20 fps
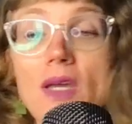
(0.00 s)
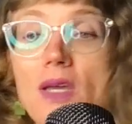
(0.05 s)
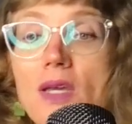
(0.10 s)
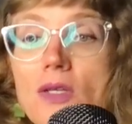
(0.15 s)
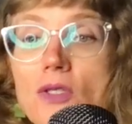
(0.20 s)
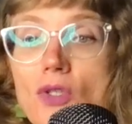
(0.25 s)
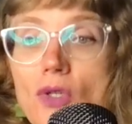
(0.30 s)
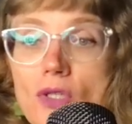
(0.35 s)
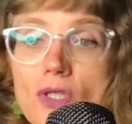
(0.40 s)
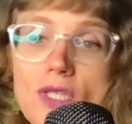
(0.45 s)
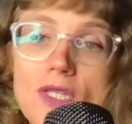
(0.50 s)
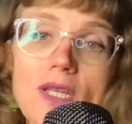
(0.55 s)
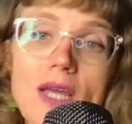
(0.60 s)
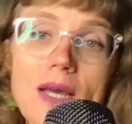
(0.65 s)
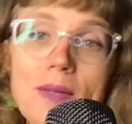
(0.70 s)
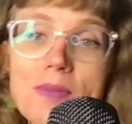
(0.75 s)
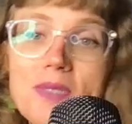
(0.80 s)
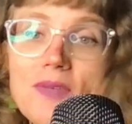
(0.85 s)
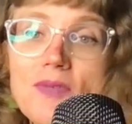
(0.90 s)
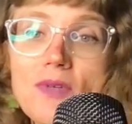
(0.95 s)
search the
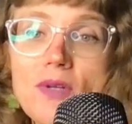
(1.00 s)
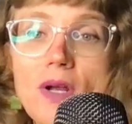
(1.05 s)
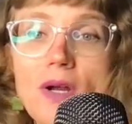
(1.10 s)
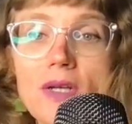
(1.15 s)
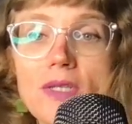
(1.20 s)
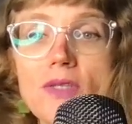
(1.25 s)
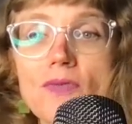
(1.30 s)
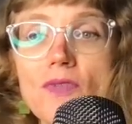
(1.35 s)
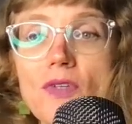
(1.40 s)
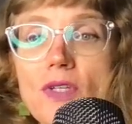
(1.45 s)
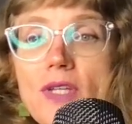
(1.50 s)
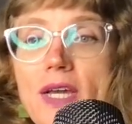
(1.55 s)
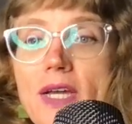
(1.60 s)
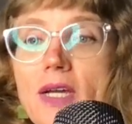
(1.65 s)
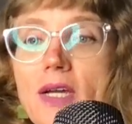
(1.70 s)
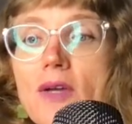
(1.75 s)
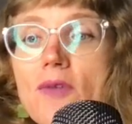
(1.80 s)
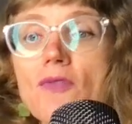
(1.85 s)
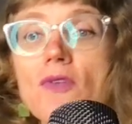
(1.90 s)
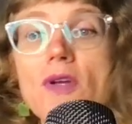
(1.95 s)
top 7 cards of your
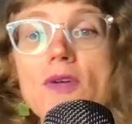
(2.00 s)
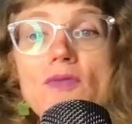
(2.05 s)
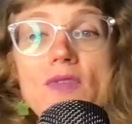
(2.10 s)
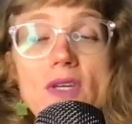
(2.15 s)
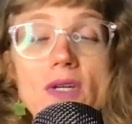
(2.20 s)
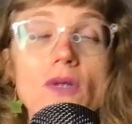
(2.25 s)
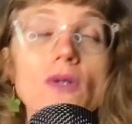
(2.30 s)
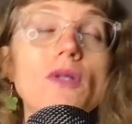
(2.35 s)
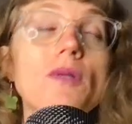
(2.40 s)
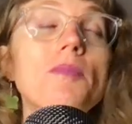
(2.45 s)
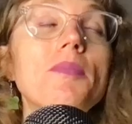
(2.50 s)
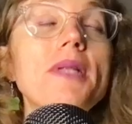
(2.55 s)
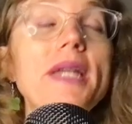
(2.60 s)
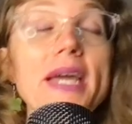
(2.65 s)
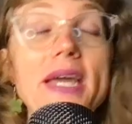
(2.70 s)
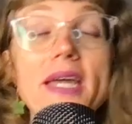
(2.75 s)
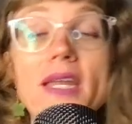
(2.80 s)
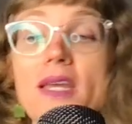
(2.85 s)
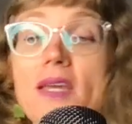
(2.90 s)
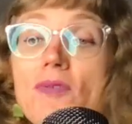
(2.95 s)
deck for a vehicle and play
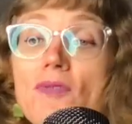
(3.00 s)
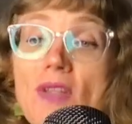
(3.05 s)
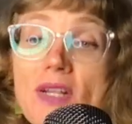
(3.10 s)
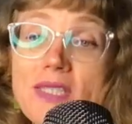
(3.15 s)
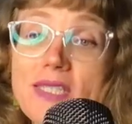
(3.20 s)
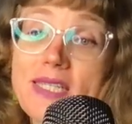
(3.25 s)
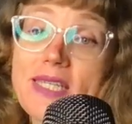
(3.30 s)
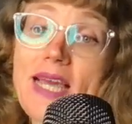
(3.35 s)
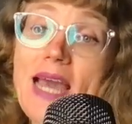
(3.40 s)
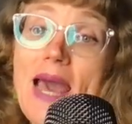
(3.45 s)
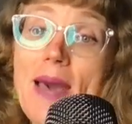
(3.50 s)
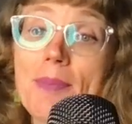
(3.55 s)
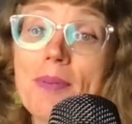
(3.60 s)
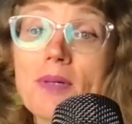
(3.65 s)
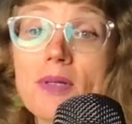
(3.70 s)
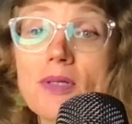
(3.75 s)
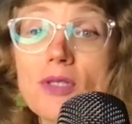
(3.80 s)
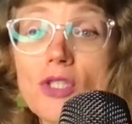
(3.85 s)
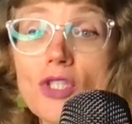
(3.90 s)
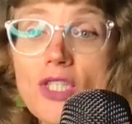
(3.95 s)
it. If that's a
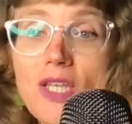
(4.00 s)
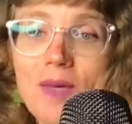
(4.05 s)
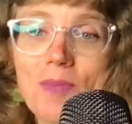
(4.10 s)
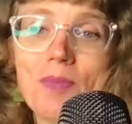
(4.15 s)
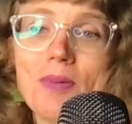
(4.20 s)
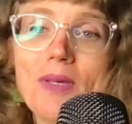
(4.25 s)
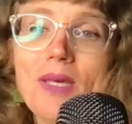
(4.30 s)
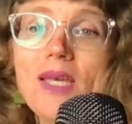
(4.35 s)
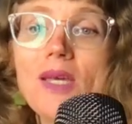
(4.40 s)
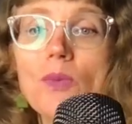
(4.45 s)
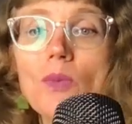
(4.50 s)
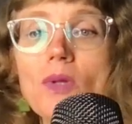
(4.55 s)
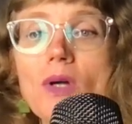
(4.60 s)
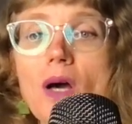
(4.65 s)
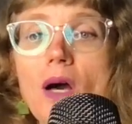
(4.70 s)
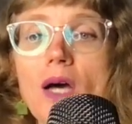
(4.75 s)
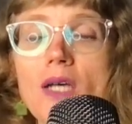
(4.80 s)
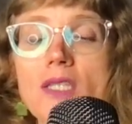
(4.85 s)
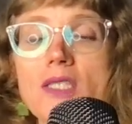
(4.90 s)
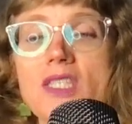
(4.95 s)
capital ship, it will
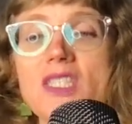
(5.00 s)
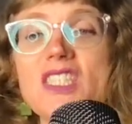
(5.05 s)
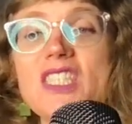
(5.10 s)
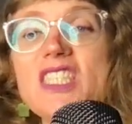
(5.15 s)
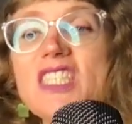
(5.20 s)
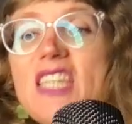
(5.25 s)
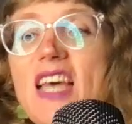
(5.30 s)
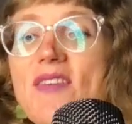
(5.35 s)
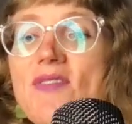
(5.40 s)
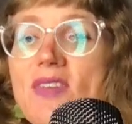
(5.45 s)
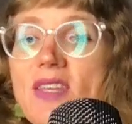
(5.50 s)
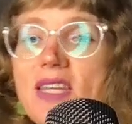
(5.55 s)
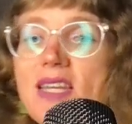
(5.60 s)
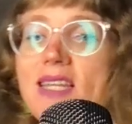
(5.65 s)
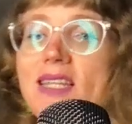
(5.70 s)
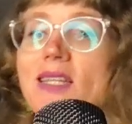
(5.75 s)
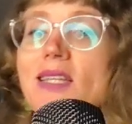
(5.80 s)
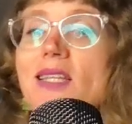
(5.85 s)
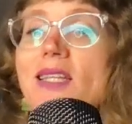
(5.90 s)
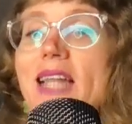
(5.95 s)
cost 7
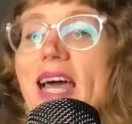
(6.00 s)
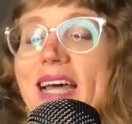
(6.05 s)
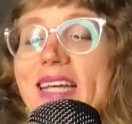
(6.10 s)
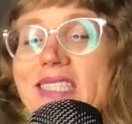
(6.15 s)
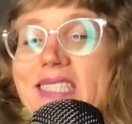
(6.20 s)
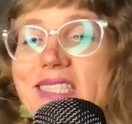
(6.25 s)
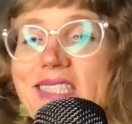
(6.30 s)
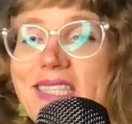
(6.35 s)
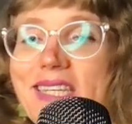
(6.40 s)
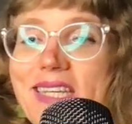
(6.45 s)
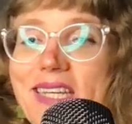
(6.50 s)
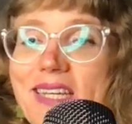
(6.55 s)
less.